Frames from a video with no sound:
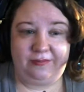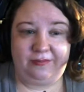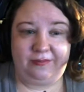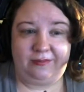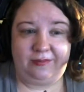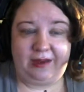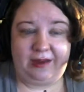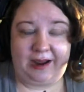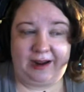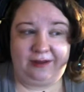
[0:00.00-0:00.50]

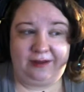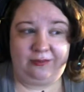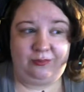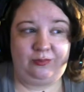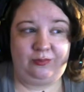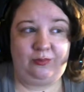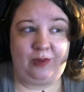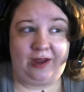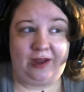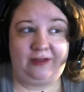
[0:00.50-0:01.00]
I
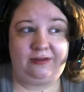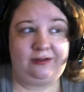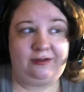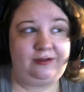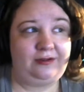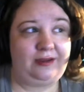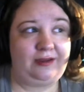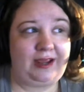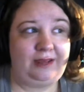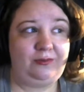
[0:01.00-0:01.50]
was
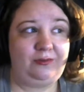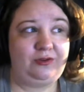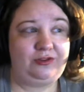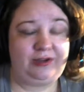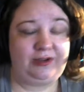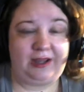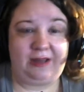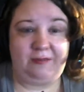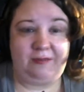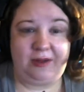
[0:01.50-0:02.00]
able to
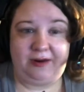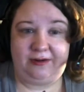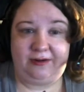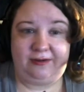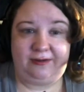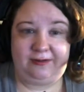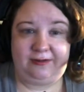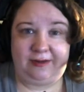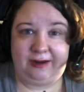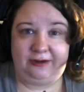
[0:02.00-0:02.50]
get
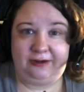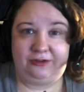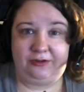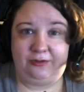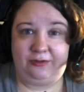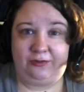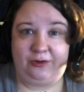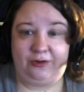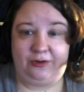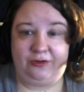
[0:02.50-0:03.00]
monetization
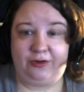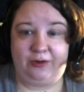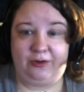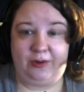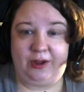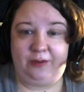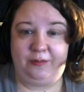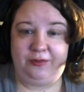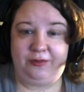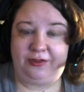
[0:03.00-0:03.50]
for a little
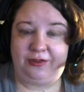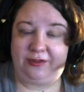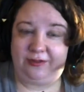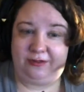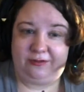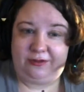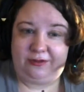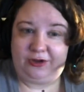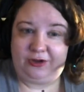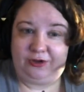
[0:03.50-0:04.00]
while, but
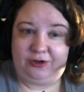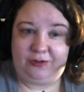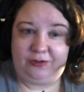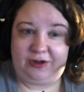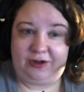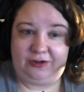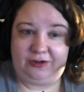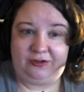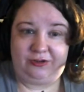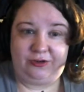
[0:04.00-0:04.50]
then YouTube
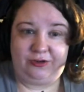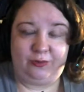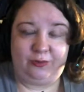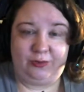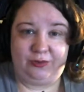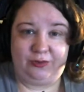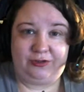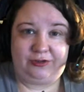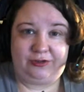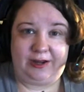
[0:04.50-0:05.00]
changed their
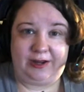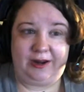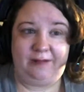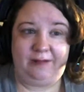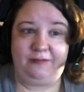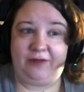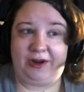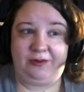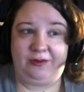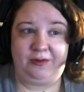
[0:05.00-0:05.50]
rules, and I'm
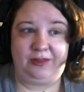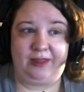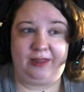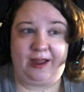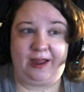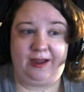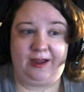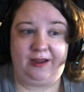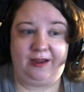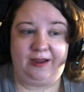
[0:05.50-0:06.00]
fine with
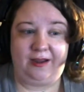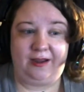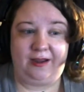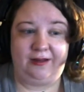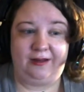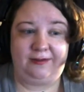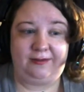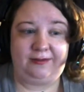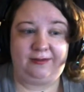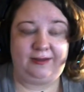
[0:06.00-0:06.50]
that.
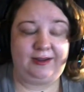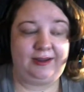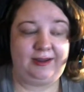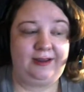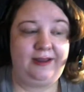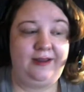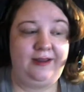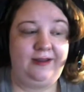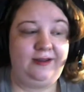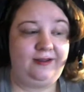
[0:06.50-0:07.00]
Honestly,
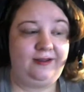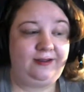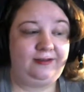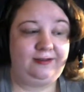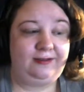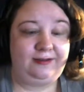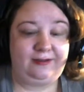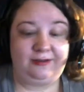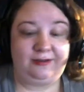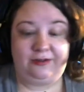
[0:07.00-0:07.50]
this
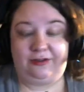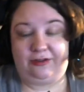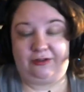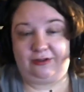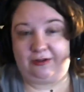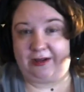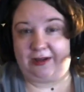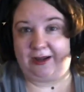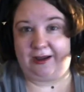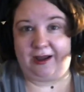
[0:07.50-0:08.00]
is still
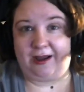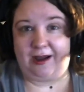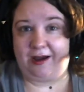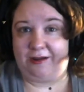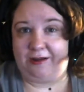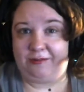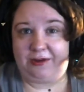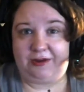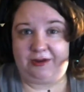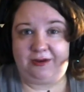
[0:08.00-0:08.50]
just like a
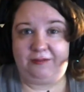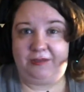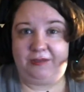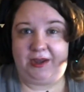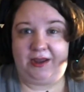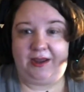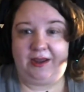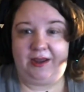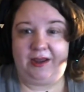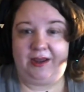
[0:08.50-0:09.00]
hobby to
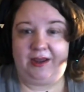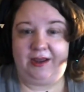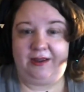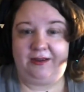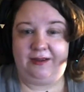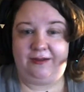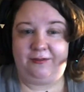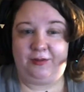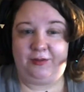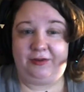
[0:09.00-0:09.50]
me.
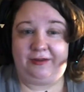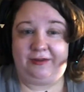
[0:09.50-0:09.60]
It wasn't